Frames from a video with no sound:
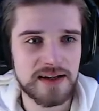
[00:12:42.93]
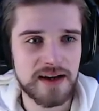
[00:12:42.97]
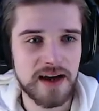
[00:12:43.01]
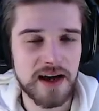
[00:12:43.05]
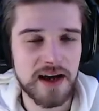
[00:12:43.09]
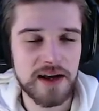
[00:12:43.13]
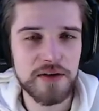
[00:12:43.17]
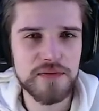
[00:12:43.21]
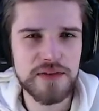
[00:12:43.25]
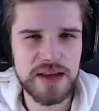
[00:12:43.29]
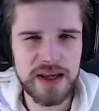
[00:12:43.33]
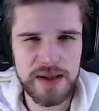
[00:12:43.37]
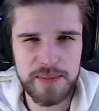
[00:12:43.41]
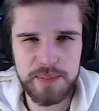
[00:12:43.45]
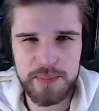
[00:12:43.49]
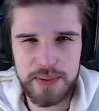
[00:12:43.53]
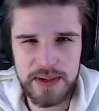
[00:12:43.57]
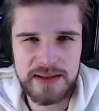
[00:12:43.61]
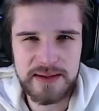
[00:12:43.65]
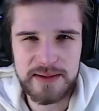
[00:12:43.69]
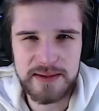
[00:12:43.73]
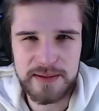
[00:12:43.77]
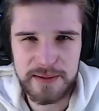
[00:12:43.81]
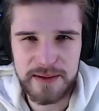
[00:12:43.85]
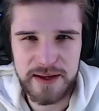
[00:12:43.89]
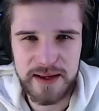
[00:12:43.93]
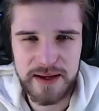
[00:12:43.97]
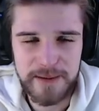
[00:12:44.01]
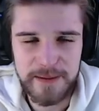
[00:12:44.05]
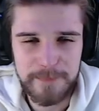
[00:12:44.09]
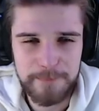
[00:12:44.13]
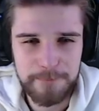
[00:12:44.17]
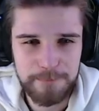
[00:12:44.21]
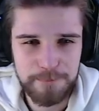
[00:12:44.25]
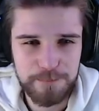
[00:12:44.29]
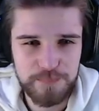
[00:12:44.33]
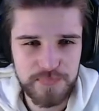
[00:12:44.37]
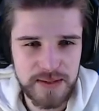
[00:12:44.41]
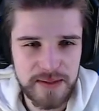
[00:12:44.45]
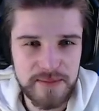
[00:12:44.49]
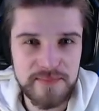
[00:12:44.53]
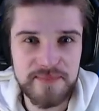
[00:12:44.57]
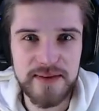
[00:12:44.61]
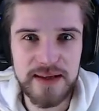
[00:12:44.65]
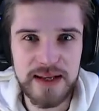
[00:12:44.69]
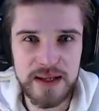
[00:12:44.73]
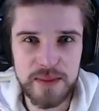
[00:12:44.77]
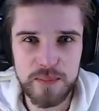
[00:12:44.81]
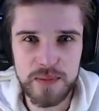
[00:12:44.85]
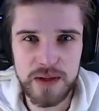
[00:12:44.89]
I loved like building like
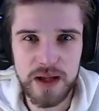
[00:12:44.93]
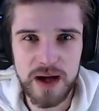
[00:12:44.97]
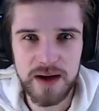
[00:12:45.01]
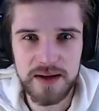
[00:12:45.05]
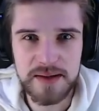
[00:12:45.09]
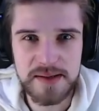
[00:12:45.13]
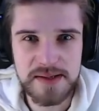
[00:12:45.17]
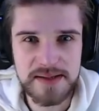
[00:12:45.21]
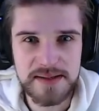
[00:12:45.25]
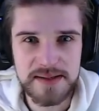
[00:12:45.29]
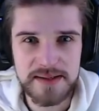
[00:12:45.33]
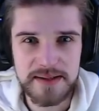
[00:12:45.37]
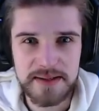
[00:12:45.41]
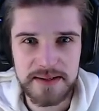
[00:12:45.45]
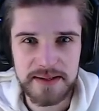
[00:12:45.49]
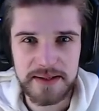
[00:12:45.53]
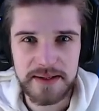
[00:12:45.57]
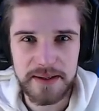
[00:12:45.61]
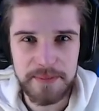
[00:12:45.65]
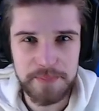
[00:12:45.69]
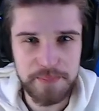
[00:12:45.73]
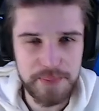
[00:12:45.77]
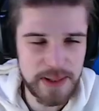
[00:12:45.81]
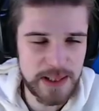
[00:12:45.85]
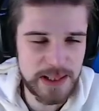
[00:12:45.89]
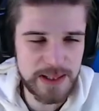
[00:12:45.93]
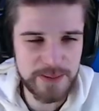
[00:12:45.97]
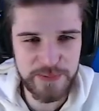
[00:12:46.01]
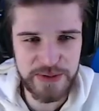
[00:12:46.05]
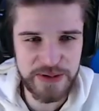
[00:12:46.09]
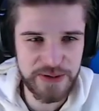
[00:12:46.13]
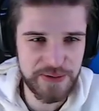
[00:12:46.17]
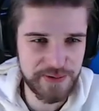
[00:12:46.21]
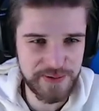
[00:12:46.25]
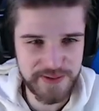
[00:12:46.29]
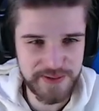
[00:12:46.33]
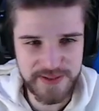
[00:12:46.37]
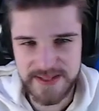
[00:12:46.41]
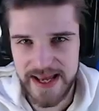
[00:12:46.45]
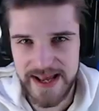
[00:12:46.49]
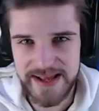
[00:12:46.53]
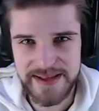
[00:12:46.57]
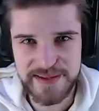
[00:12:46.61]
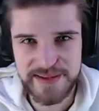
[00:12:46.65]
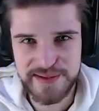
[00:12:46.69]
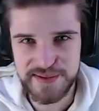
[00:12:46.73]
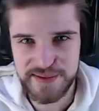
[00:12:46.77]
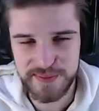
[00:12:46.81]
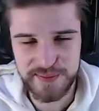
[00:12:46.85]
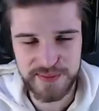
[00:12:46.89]
film lots. Building my own
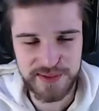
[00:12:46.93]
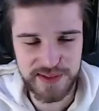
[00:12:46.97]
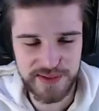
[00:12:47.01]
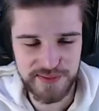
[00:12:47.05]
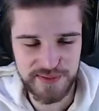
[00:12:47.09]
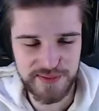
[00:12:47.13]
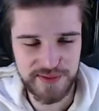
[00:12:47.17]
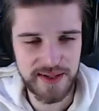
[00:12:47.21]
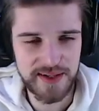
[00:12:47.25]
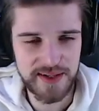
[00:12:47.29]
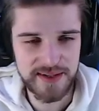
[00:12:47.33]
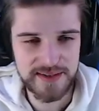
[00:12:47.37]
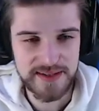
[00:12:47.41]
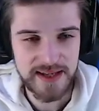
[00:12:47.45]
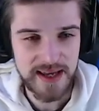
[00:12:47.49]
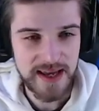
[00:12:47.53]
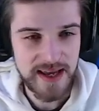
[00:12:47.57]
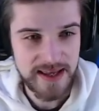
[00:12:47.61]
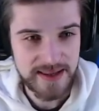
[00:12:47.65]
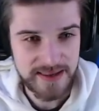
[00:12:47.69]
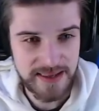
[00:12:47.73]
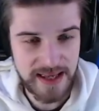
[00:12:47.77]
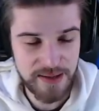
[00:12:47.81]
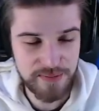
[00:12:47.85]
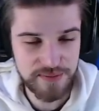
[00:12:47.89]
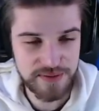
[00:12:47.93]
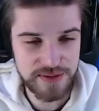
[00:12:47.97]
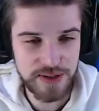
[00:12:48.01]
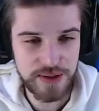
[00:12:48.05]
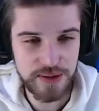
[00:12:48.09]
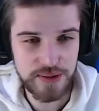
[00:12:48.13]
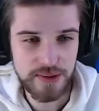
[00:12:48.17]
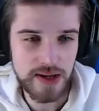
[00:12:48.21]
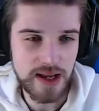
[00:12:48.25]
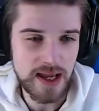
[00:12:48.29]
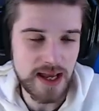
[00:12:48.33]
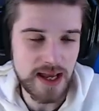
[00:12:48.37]
sets on them and different things. That was cool.